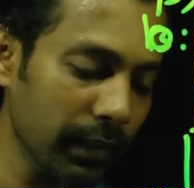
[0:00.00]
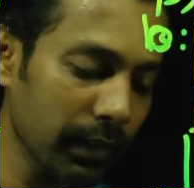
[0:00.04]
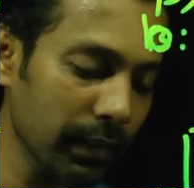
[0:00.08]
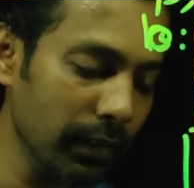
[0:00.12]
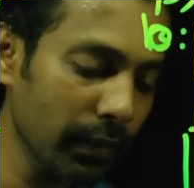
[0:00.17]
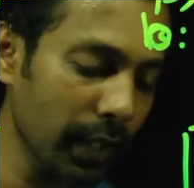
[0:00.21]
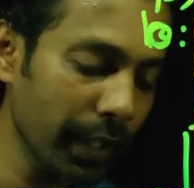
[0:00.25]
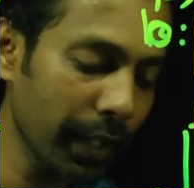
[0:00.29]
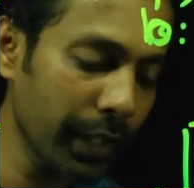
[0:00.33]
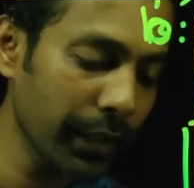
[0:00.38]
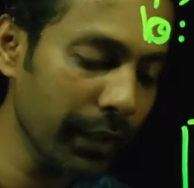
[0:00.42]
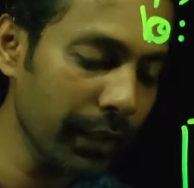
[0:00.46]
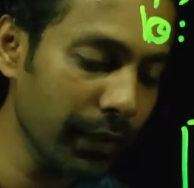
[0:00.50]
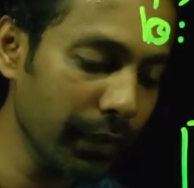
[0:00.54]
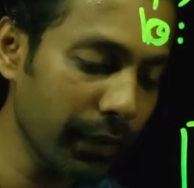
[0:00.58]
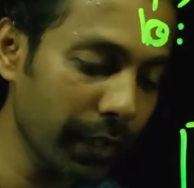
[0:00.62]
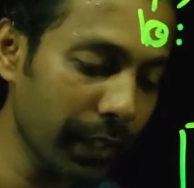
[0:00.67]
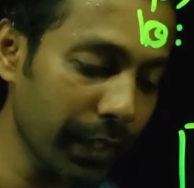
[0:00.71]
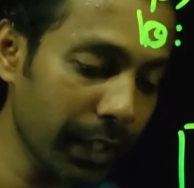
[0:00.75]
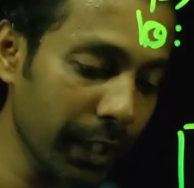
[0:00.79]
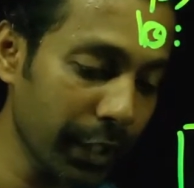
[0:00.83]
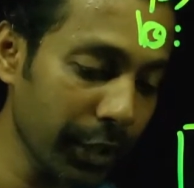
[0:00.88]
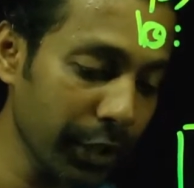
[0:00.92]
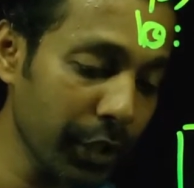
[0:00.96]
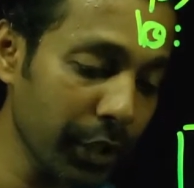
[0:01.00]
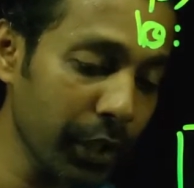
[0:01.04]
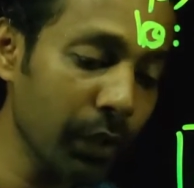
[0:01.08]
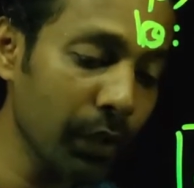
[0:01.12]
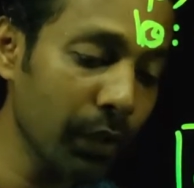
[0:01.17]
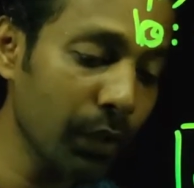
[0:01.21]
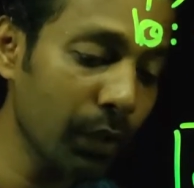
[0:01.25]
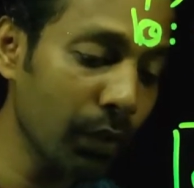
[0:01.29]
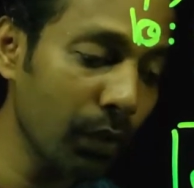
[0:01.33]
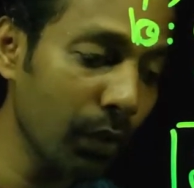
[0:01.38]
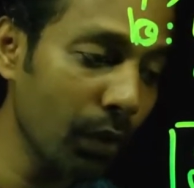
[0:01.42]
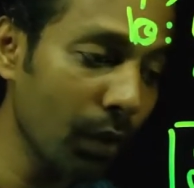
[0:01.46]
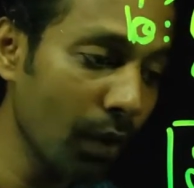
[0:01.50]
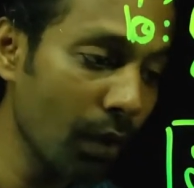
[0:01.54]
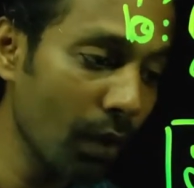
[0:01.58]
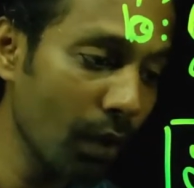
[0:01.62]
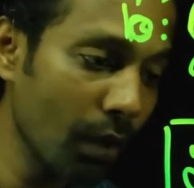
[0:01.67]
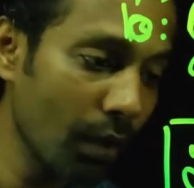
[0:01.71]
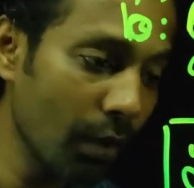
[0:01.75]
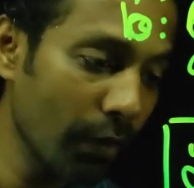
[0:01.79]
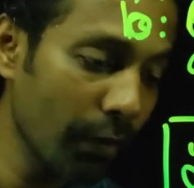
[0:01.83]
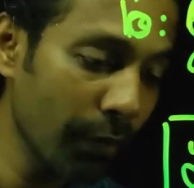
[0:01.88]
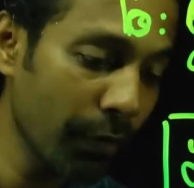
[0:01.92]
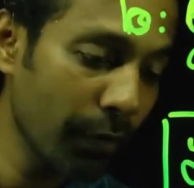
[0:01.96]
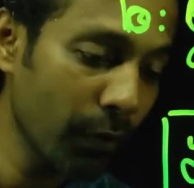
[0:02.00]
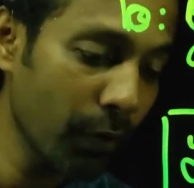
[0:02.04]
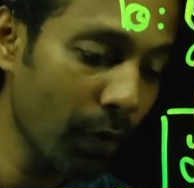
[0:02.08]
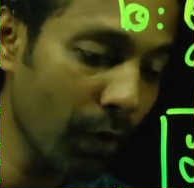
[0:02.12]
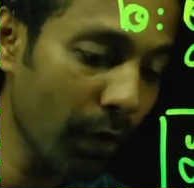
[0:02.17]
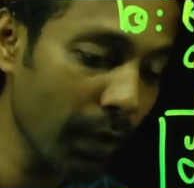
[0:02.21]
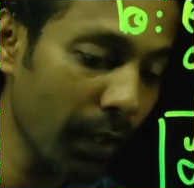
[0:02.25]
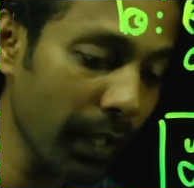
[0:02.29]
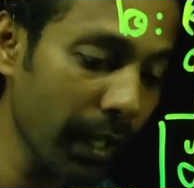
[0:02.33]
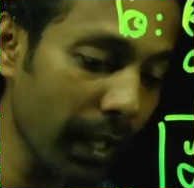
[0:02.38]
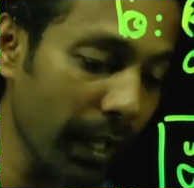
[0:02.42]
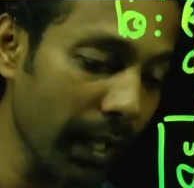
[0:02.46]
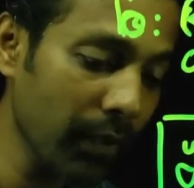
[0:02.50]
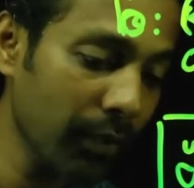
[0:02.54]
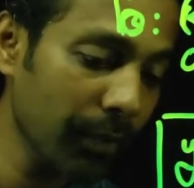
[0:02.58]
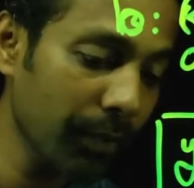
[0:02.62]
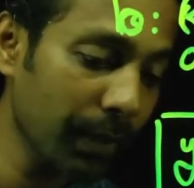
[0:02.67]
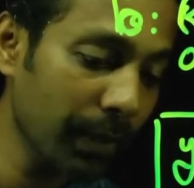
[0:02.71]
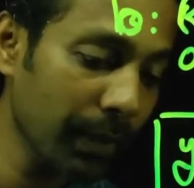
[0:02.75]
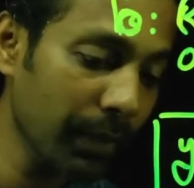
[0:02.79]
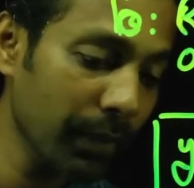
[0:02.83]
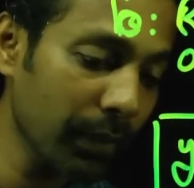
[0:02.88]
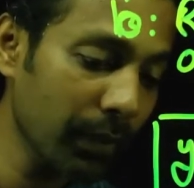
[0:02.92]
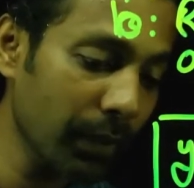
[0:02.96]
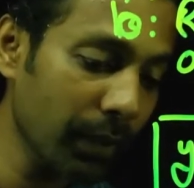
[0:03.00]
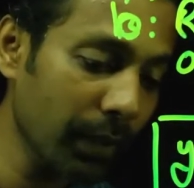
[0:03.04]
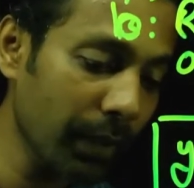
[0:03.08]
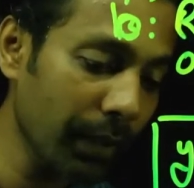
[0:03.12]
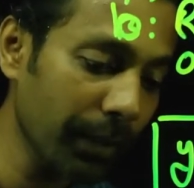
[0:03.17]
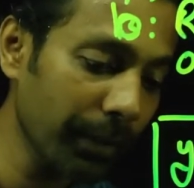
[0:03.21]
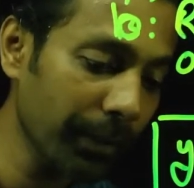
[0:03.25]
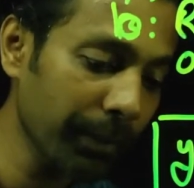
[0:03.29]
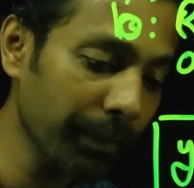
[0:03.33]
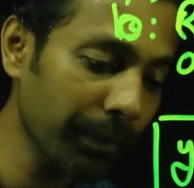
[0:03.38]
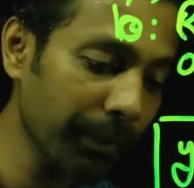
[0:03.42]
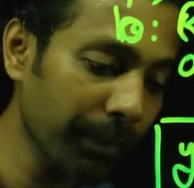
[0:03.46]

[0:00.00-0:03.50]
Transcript: y dash equal to 4x plus 1.